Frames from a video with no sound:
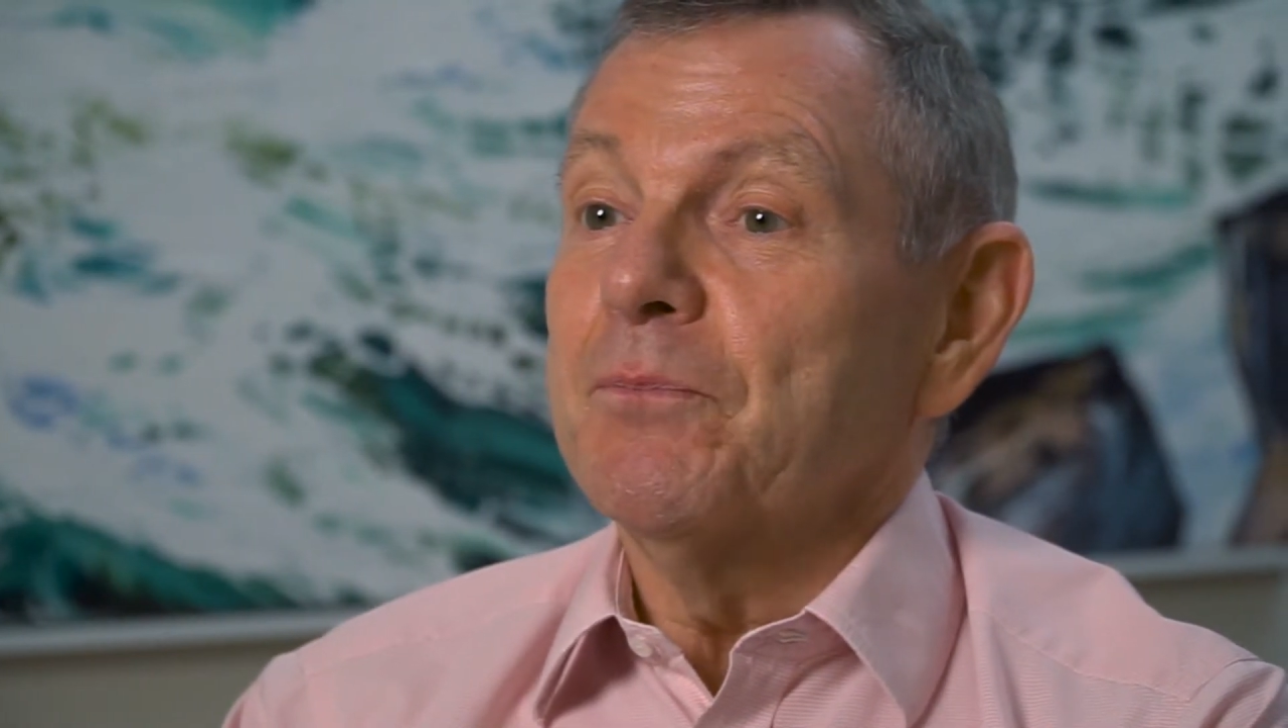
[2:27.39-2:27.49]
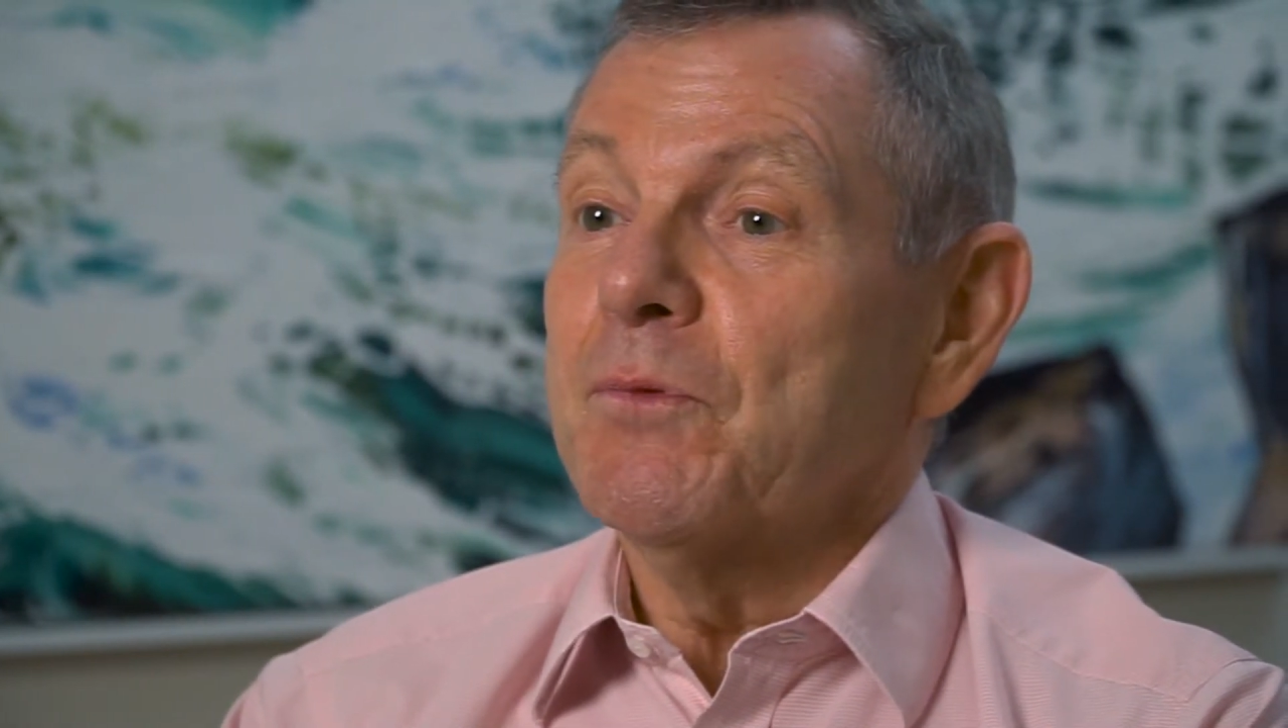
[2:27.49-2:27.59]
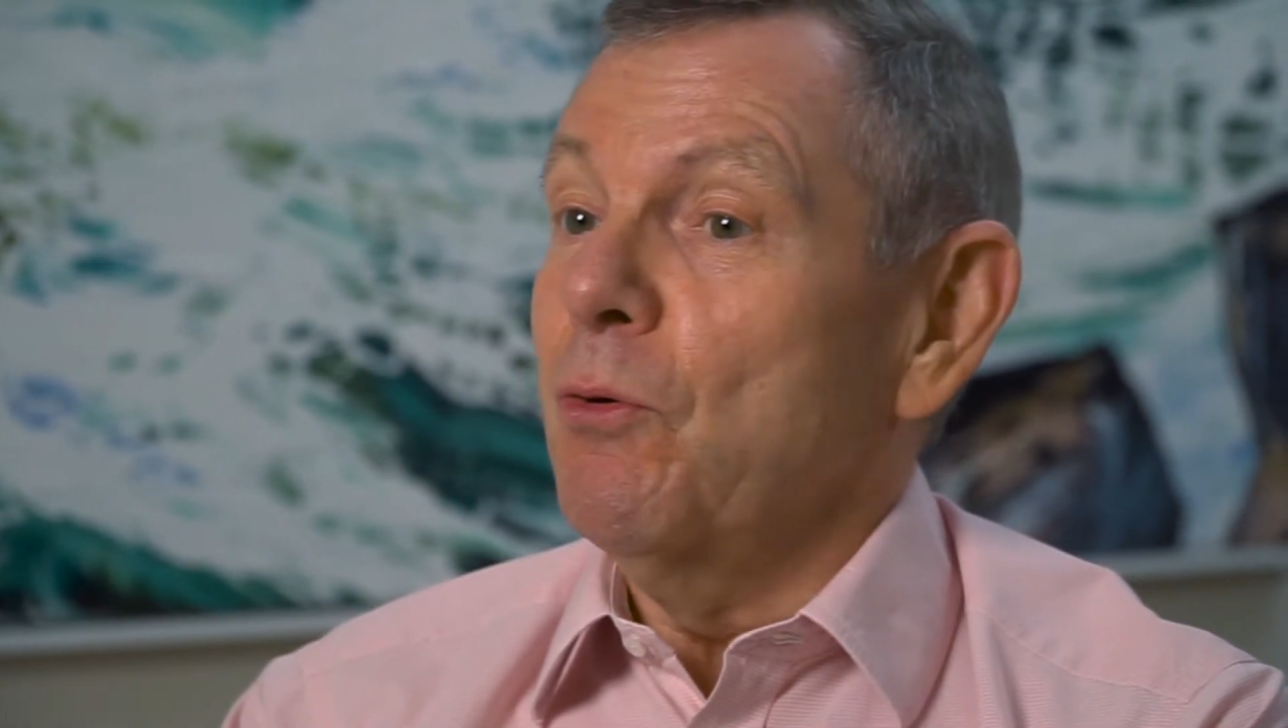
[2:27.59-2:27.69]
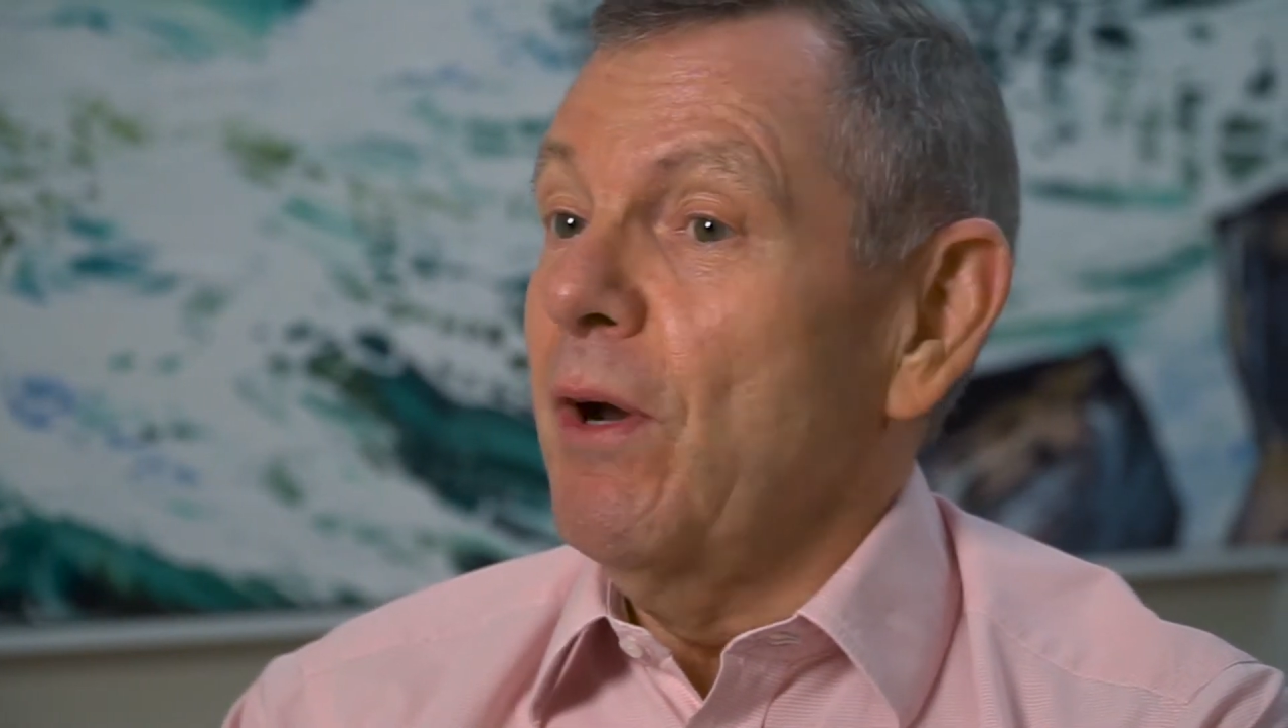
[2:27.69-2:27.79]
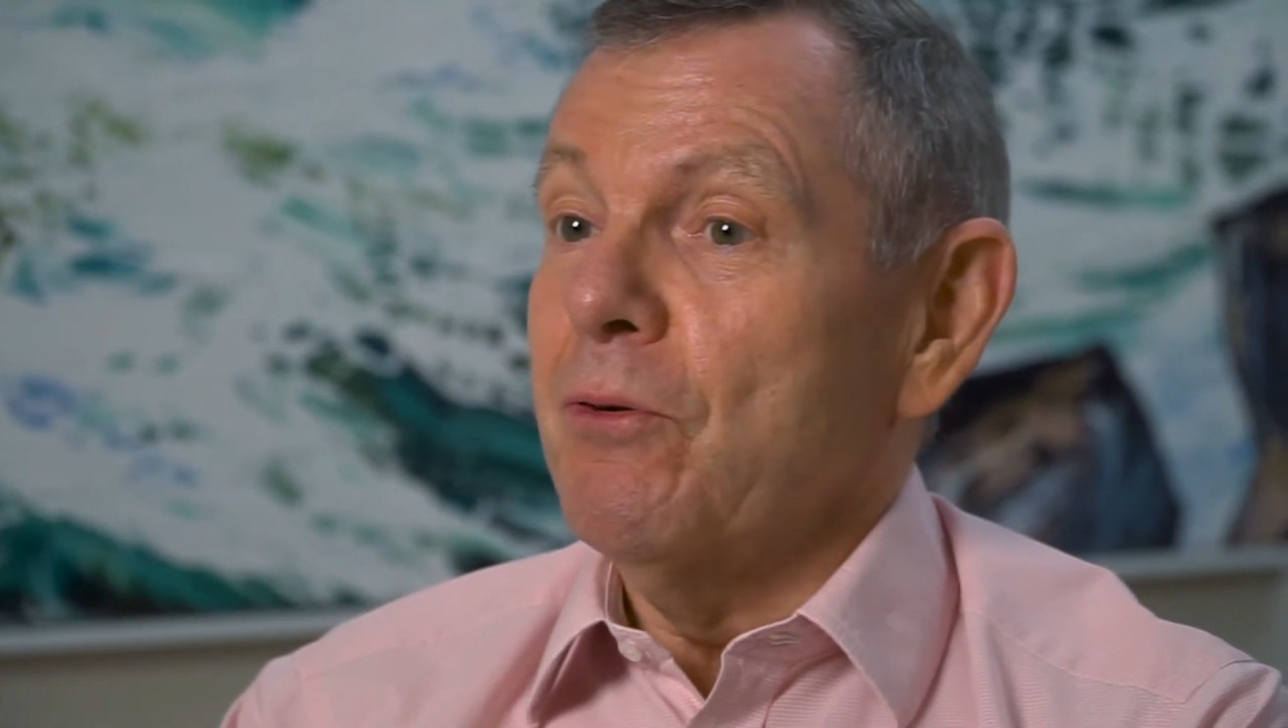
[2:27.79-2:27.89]

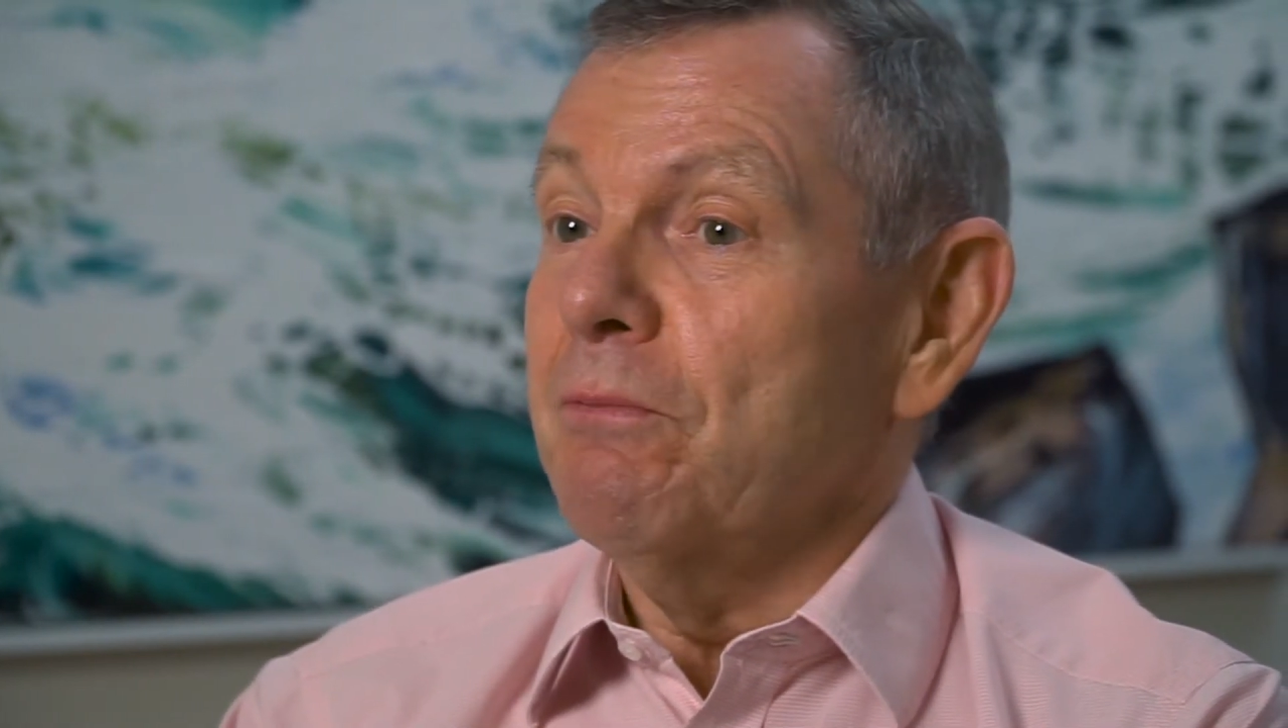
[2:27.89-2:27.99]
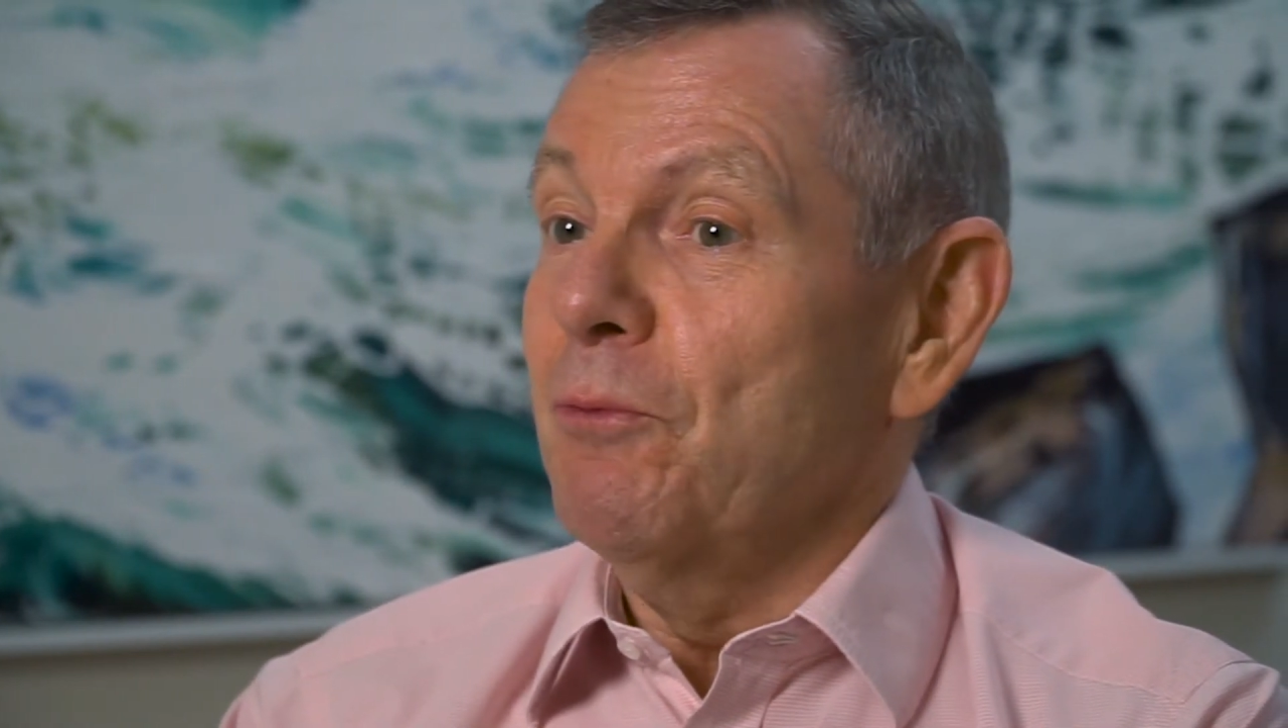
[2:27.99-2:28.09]
It's a great,